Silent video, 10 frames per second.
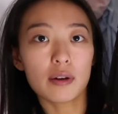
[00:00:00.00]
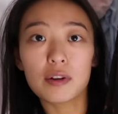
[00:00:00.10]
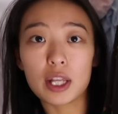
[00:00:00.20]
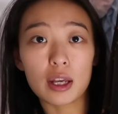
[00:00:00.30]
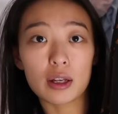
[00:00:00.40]

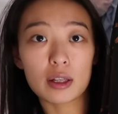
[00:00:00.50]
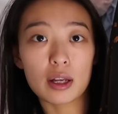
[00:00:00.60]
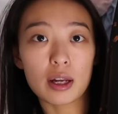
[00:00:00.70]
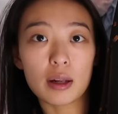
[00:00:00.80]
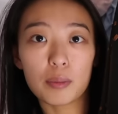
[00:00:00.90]
everything else
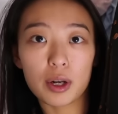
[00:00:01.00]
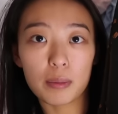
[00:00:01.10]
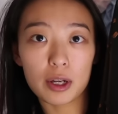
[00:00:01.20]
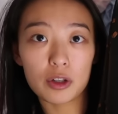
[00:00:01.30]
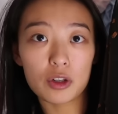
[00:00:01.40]
I need pretty
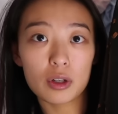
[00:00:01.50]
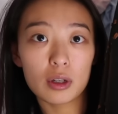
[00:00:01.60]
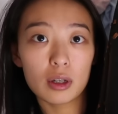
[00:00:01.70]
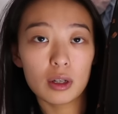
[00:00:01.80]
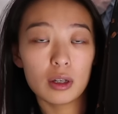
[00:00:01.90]
much
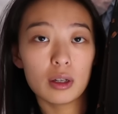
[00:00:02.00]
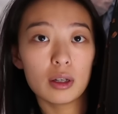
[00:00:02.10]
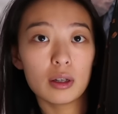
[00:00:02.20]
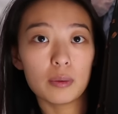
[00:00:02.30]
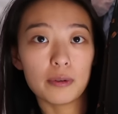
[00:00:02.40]

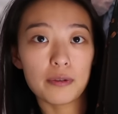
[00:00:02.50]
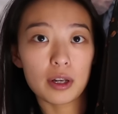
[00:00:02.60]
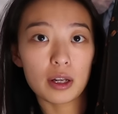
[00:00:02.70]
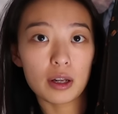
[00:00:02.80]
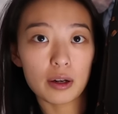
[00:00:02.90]
will
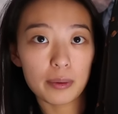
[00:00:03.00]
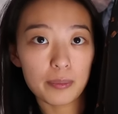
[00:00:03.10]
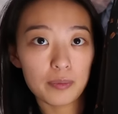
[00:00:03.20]
fit in here,